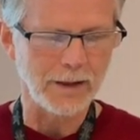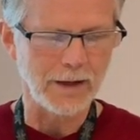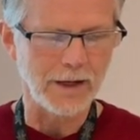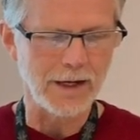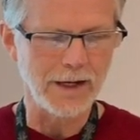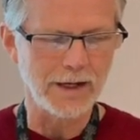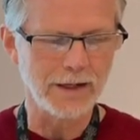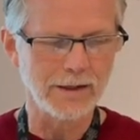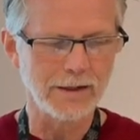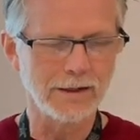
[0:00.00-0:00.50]

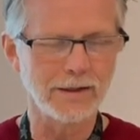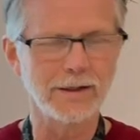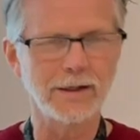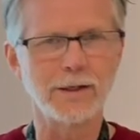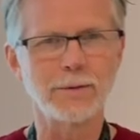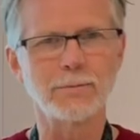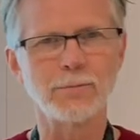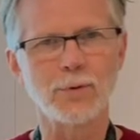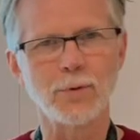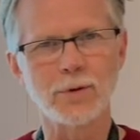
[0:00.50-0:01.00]
And
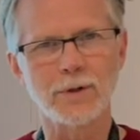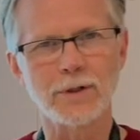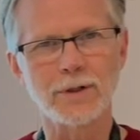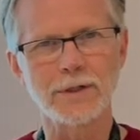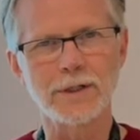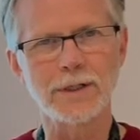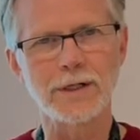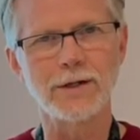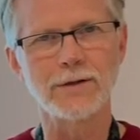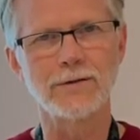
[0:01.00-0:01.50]

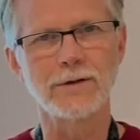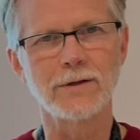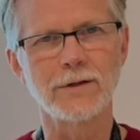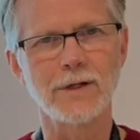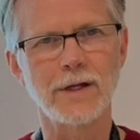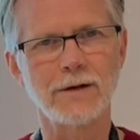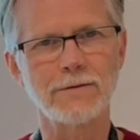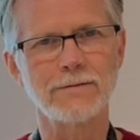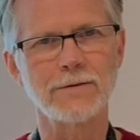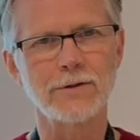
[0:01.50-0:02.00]
importantly, the
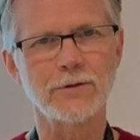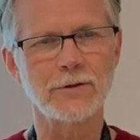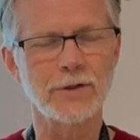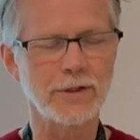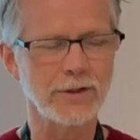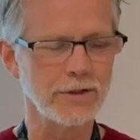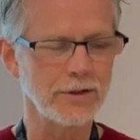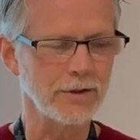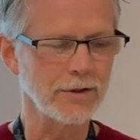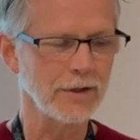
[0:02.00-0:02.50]
left
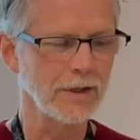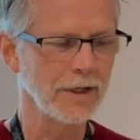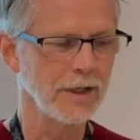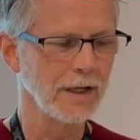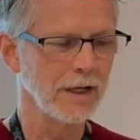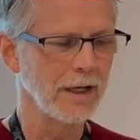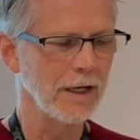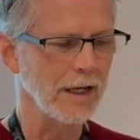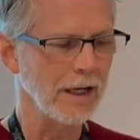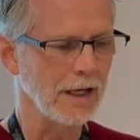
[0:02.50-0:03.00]
ventricular
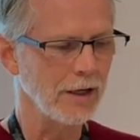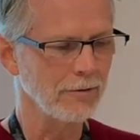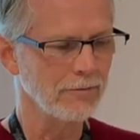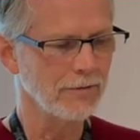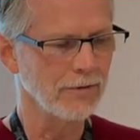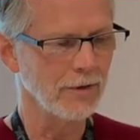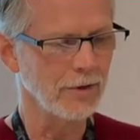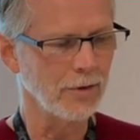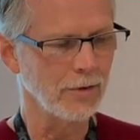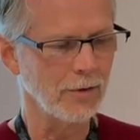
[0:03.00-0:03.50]

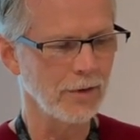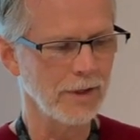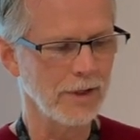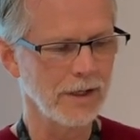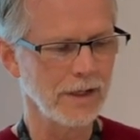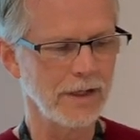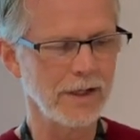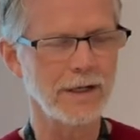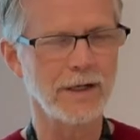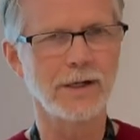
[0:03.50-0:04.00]
outflow
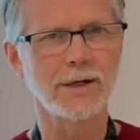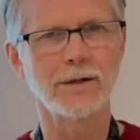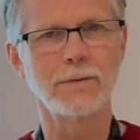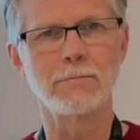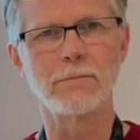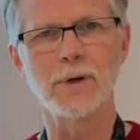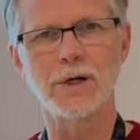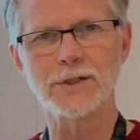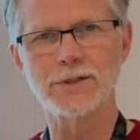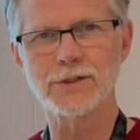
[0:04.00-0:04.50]

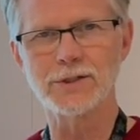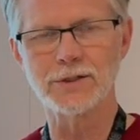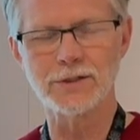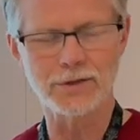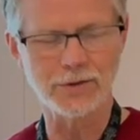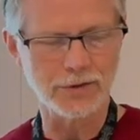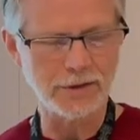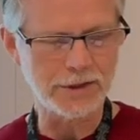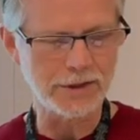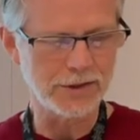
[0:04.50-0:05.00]
must
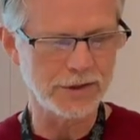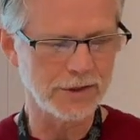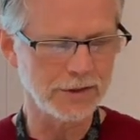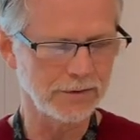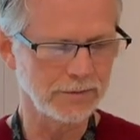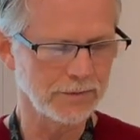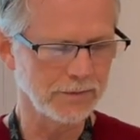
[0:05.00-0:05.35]
increase.